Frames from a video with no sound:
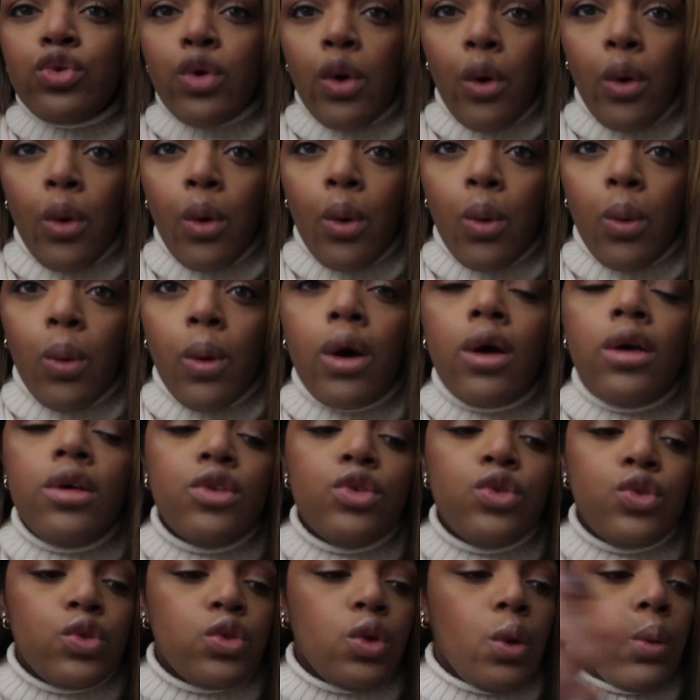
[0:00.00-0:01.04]
so,
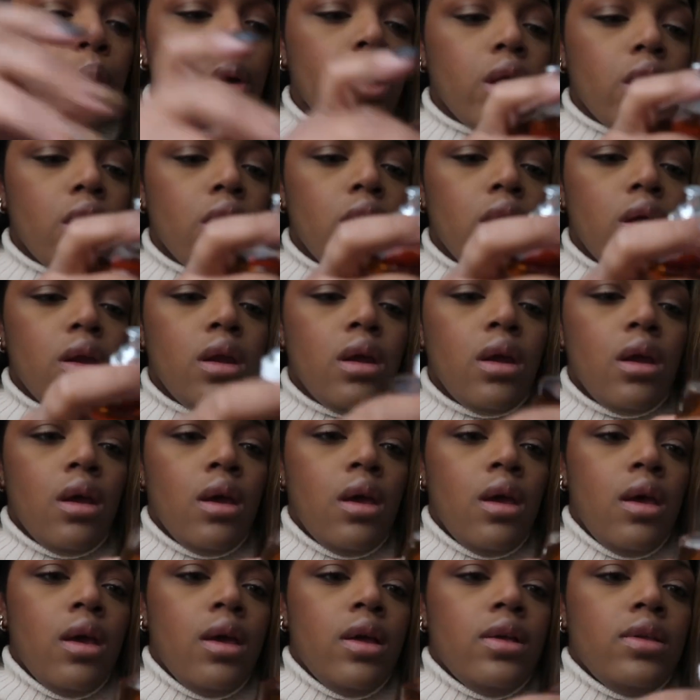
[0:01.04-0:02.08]
so good.
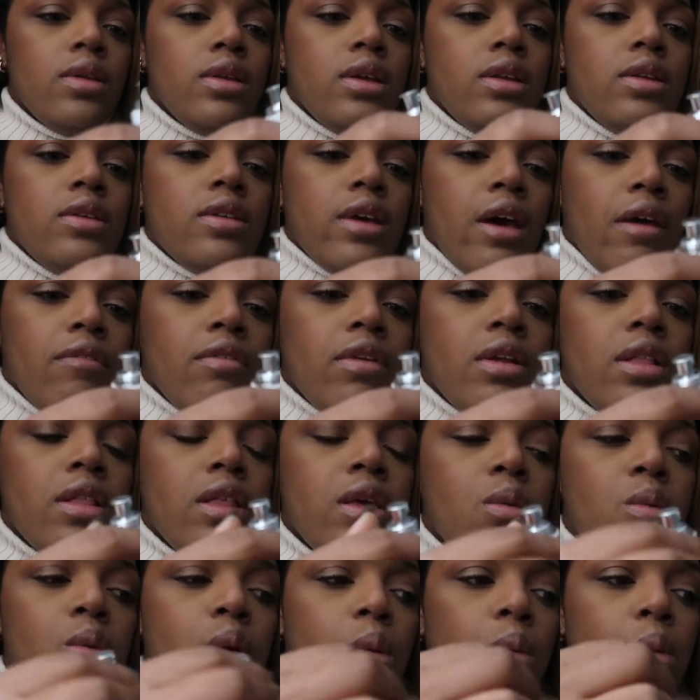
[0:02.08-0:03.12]
It
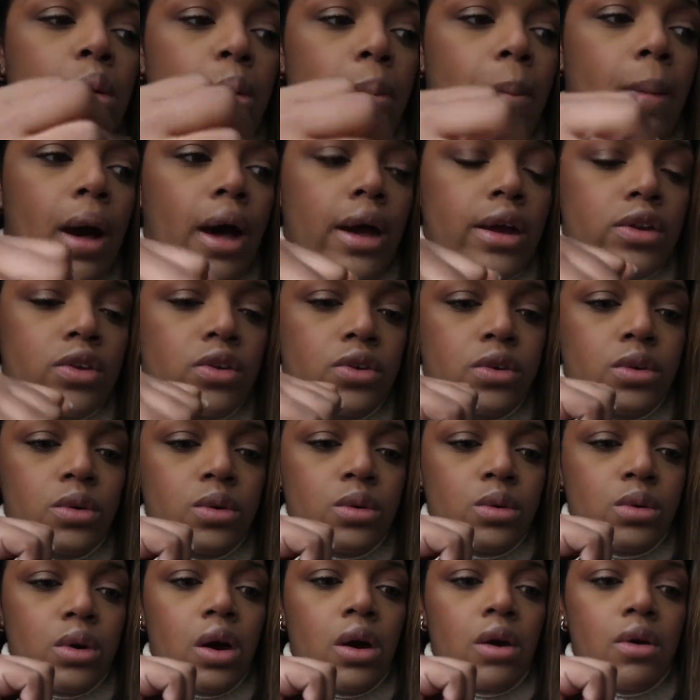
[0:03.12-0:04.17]
definitely will remind
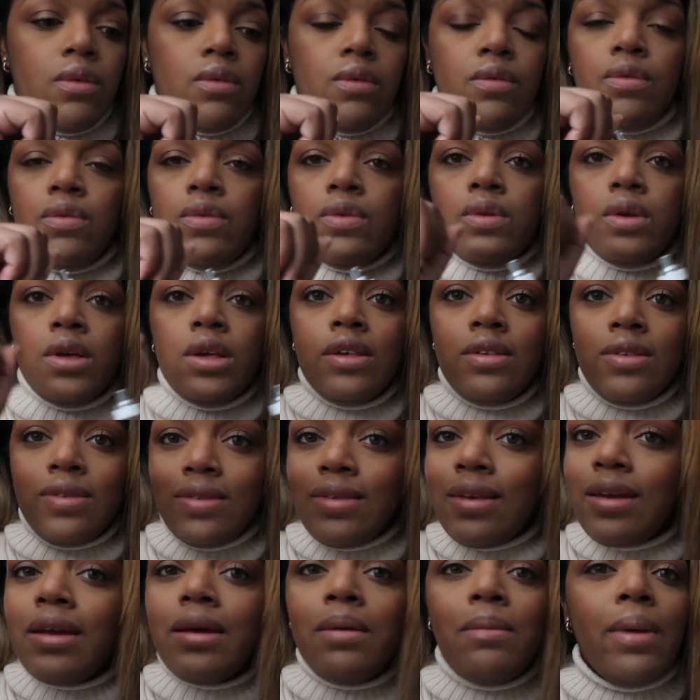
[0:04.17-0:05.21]
you of
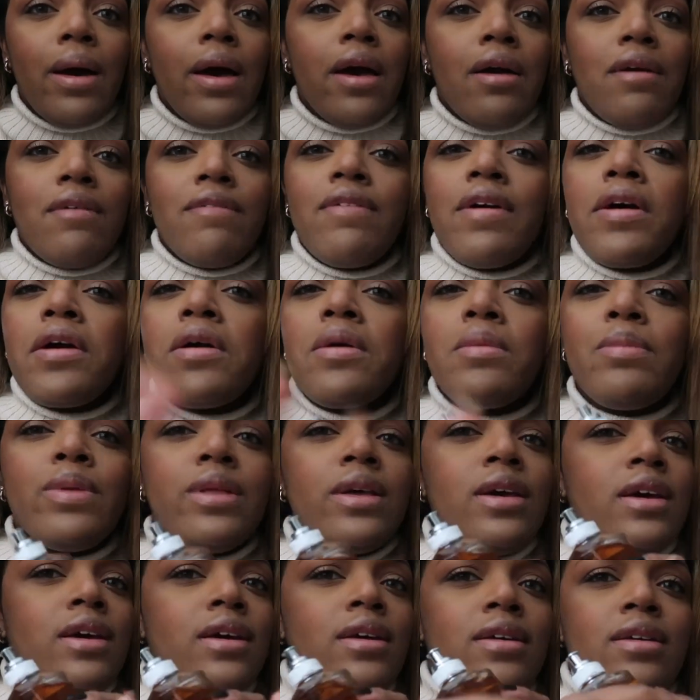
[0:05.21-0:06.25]
sitting by a
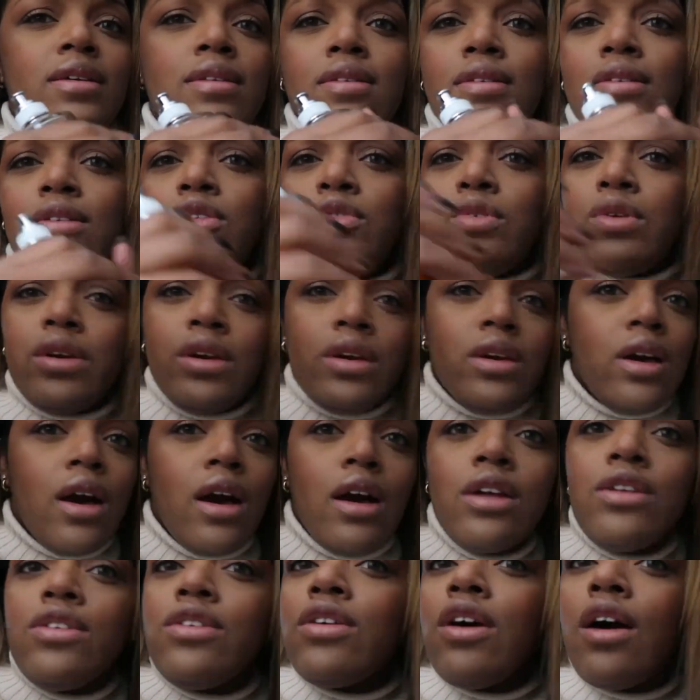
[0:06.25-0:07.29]
fireplace, drinking
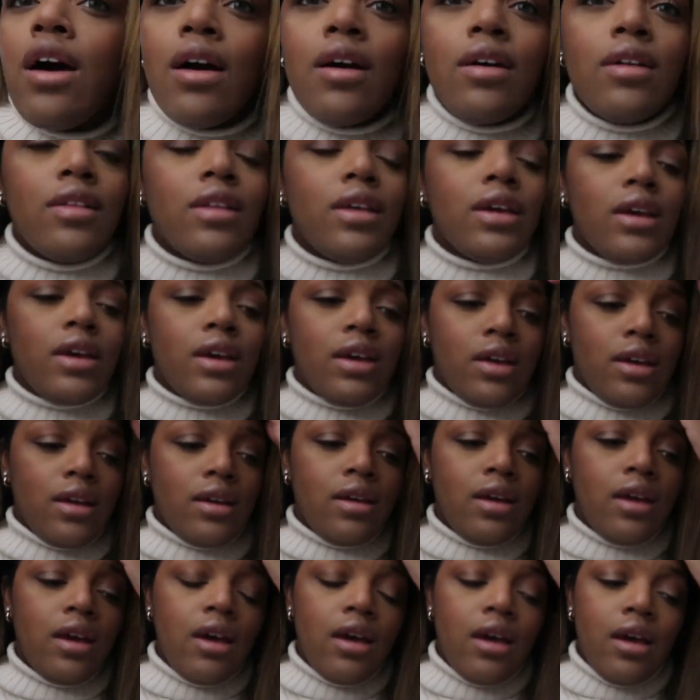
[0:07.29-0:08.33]
hot chocolate,
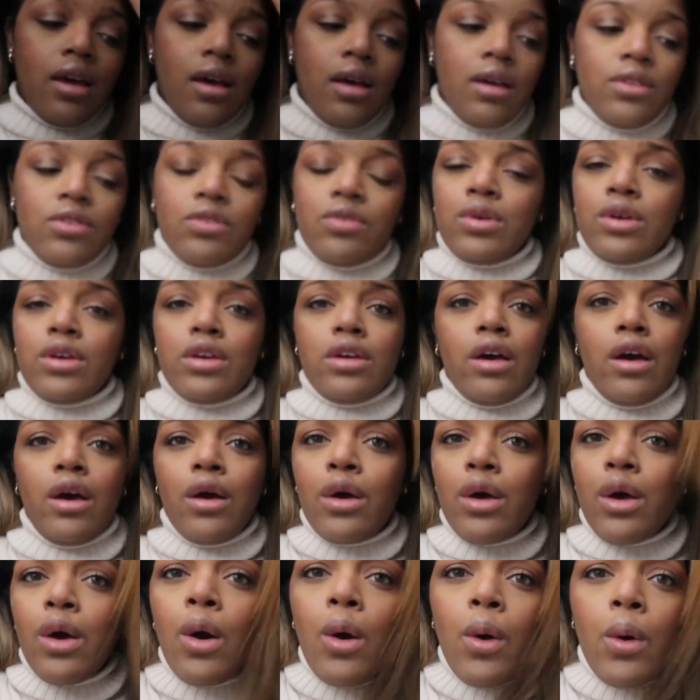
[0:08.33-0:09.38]
drinking
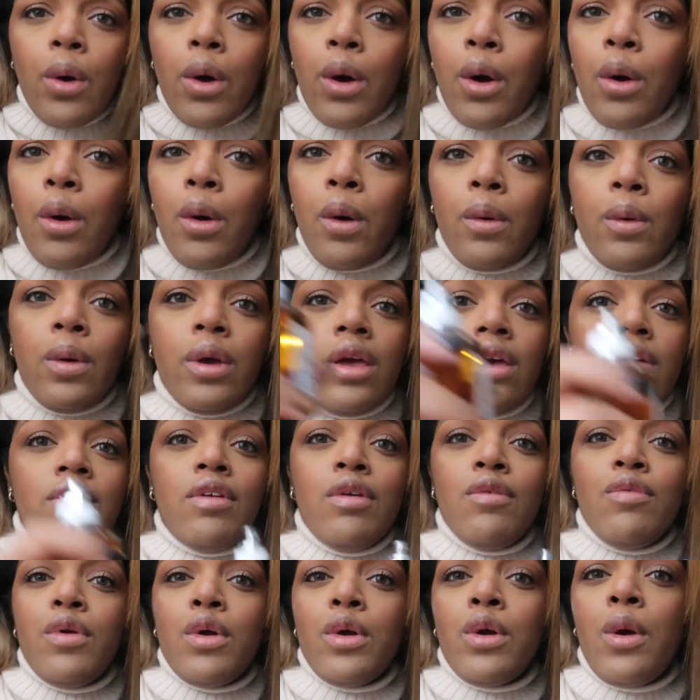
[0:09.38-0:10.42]
hot cocoa. Even
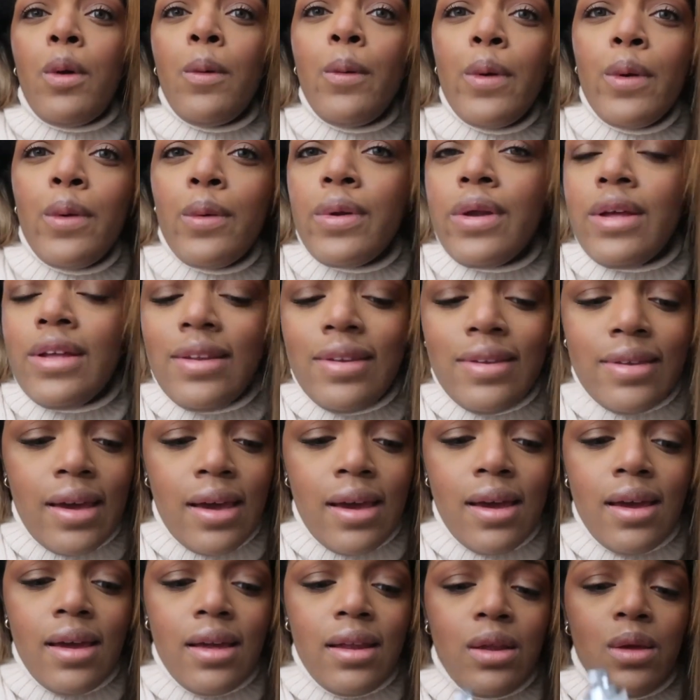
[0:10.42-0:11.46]
if you're going on a
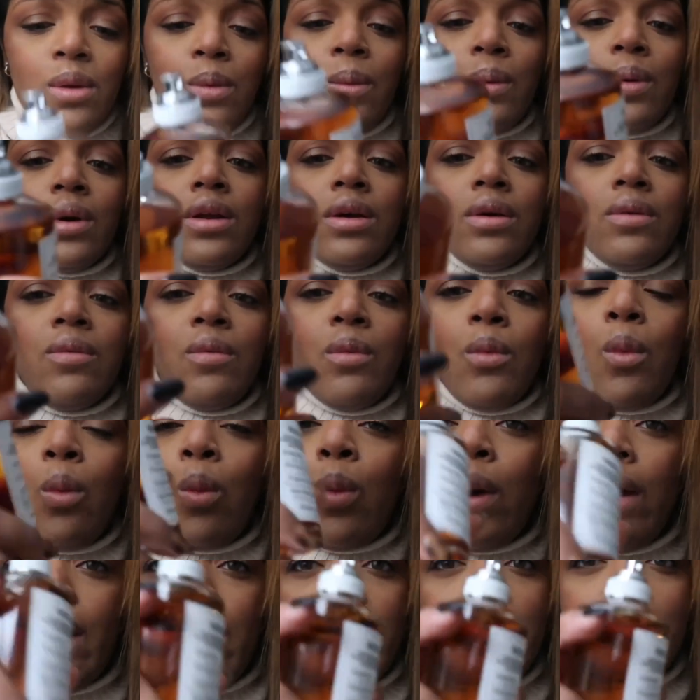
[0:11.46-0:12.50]
date and you want to
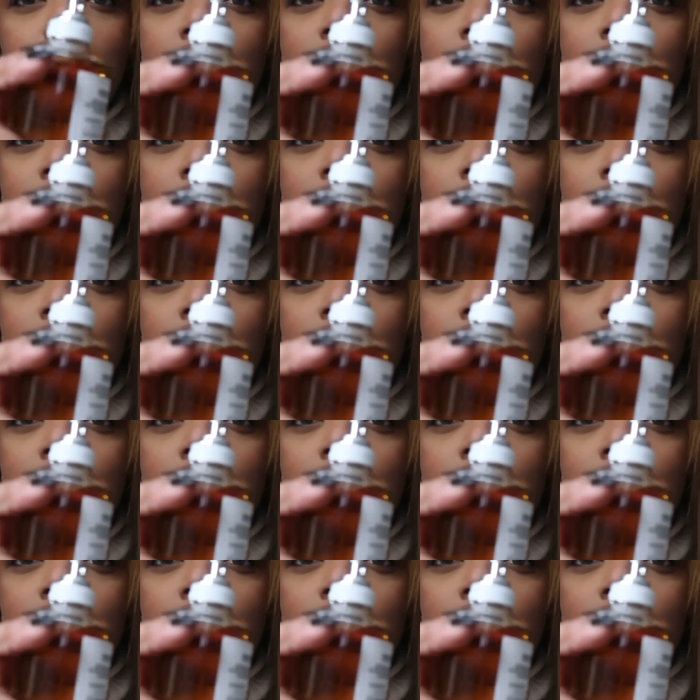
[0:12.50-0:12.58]
wear